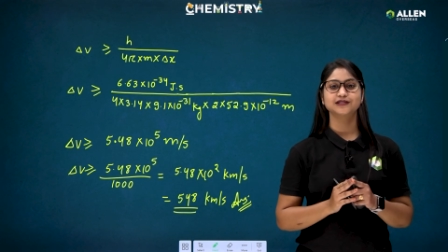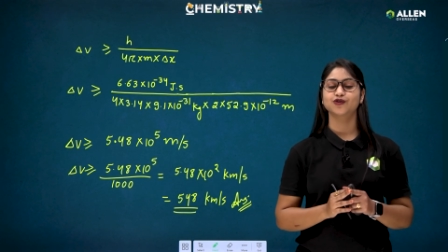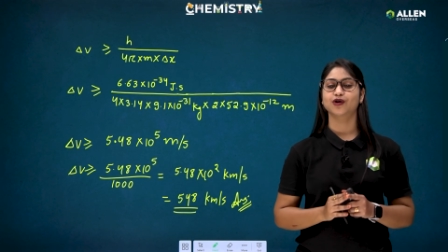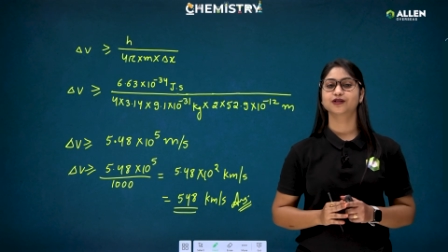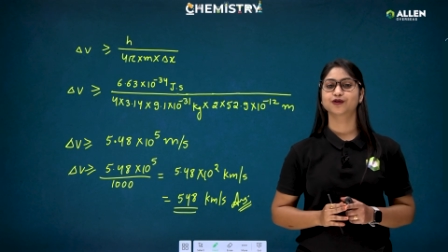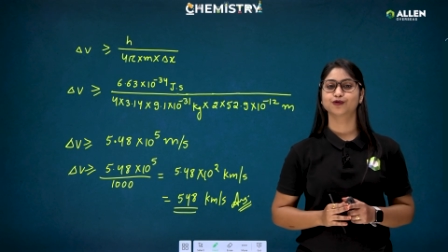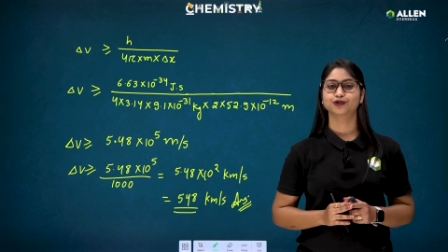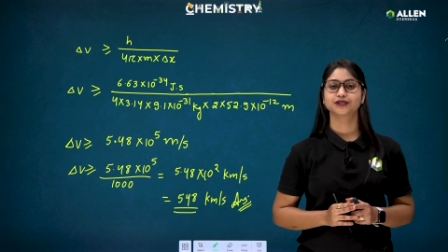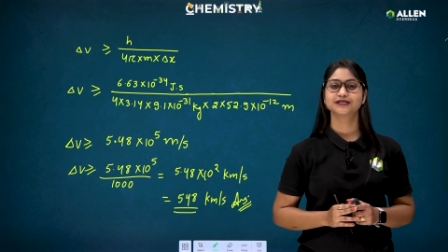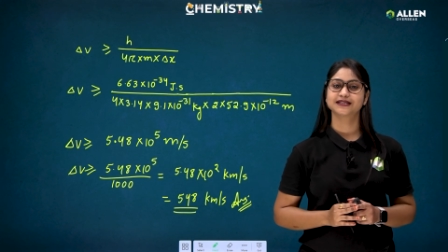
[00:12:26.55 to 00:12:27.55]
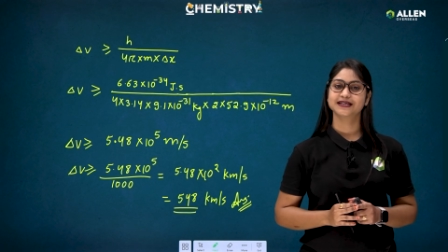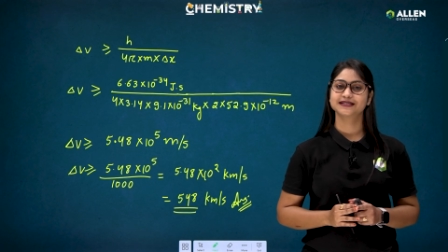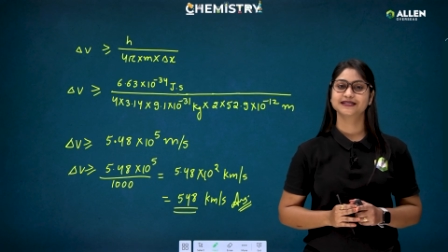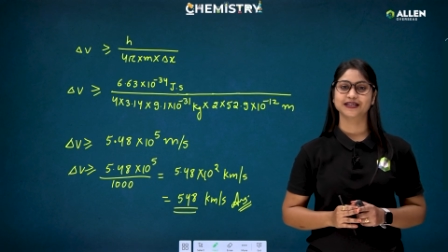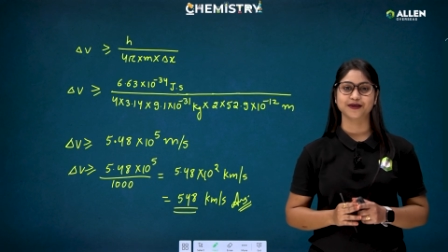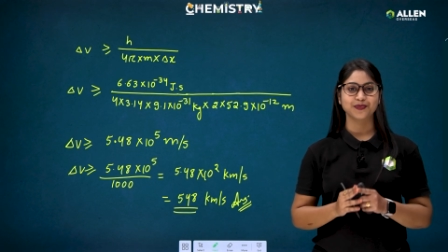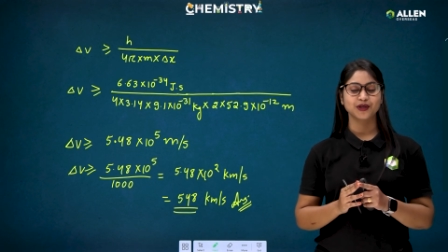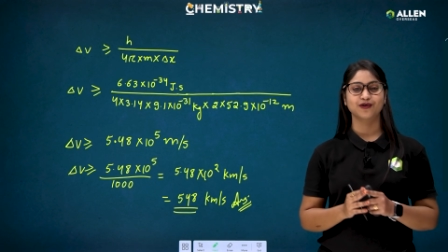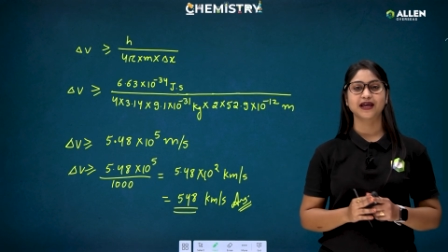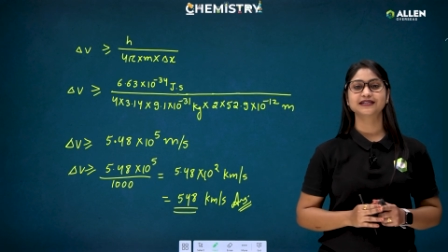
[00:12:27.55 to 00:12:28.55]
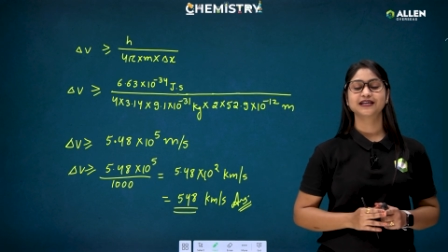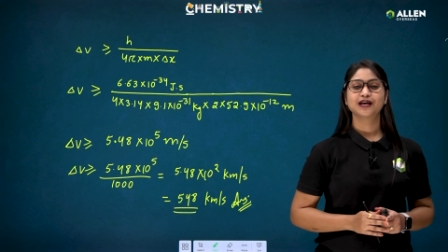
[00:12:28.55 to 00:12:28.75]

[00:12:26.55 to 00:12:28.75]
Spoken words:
solve the questions easily, right?